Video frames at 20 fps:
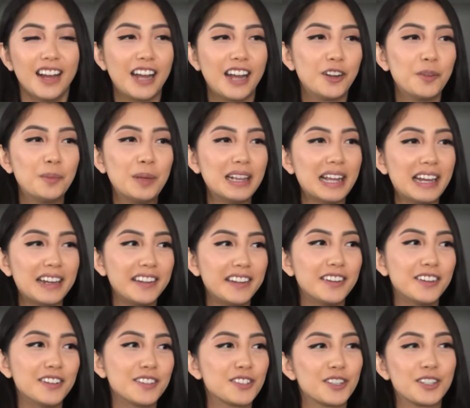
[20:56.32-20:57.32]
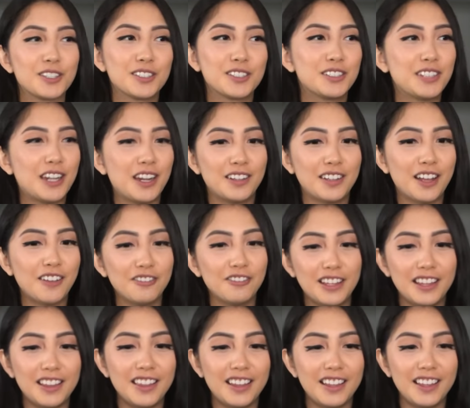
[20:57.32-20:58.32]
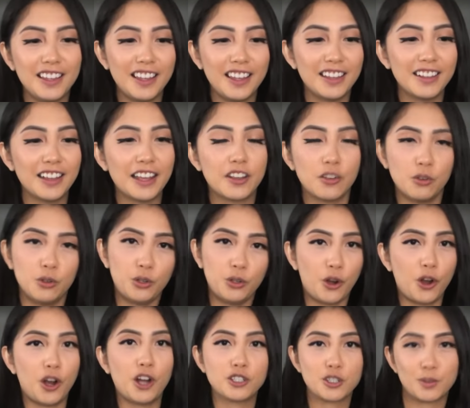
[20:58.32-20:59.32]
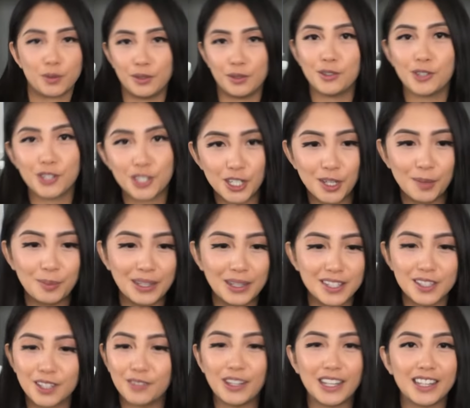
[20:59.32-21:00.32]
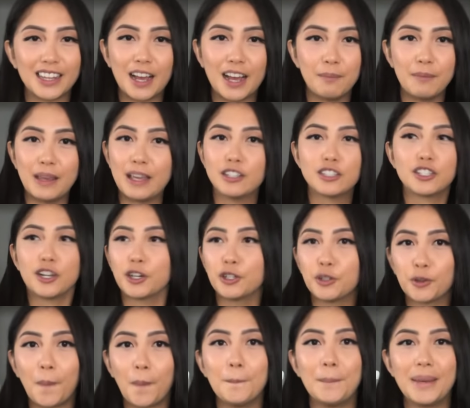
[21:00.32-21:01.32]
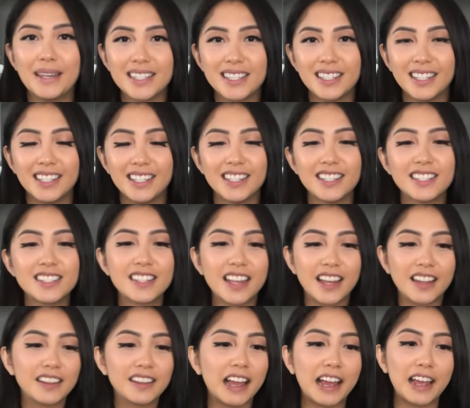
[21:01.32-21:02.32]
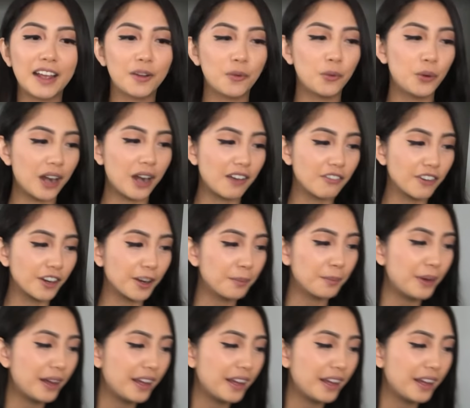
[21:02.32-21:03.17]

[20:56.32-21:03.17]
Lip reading: I know millennials are definitely thinking like, oh, you know, entrepreneurship and stuff like that, starting their own business and like whatever.